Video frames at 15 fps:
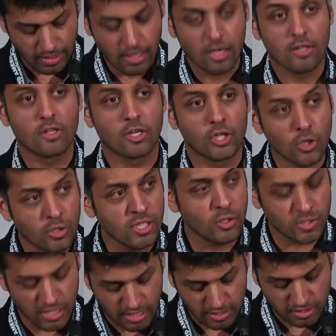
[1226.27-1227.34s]
The good news
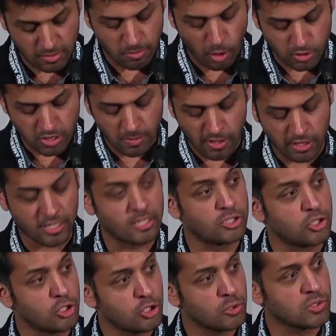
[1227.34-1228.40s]
is most American
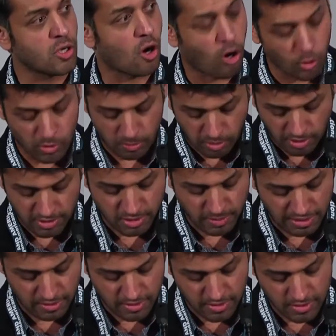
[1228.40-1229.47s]
Jews are repulsed by
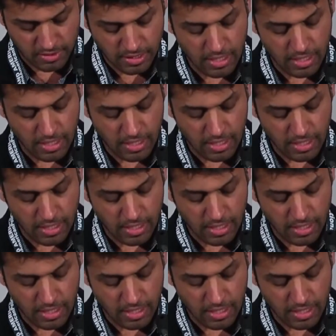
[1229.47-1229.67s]
this,